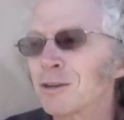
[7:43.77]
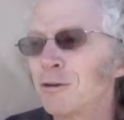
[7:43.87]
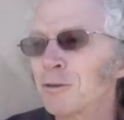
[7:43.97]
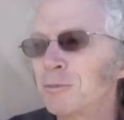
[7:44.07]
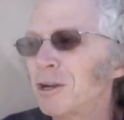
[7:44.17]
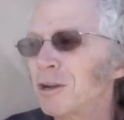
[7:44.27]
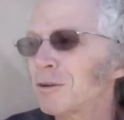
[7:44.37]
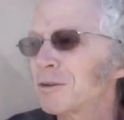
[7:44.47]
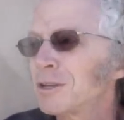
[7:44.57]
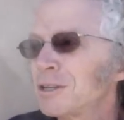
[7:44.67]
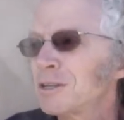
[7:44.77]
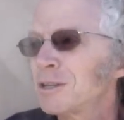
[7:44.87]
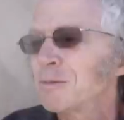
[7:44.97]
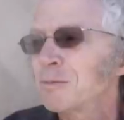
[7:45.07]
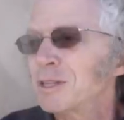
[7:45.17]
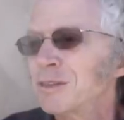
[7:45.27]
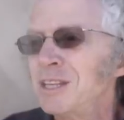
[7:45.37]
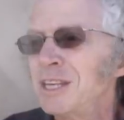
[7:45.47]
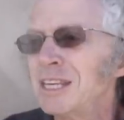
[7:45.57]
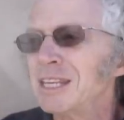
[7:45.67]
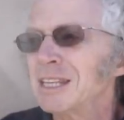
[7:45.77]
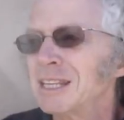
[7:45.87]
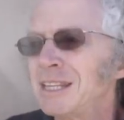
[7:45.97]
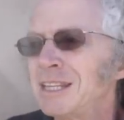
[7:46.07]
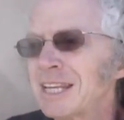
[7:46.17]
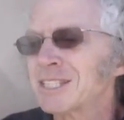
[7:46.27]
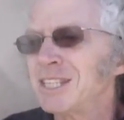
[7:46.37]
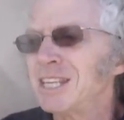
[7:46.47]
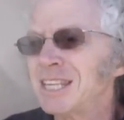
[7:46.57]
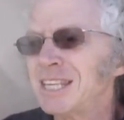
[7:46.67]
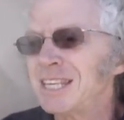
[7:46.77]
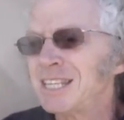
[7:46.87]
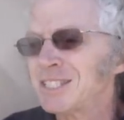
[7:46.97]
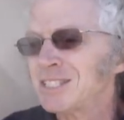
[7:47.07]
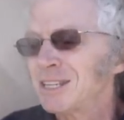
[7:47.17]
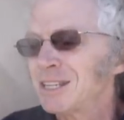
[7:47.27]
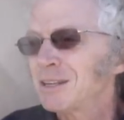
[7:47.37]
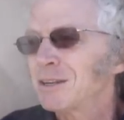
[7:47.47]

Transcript: go from there. But the next thing is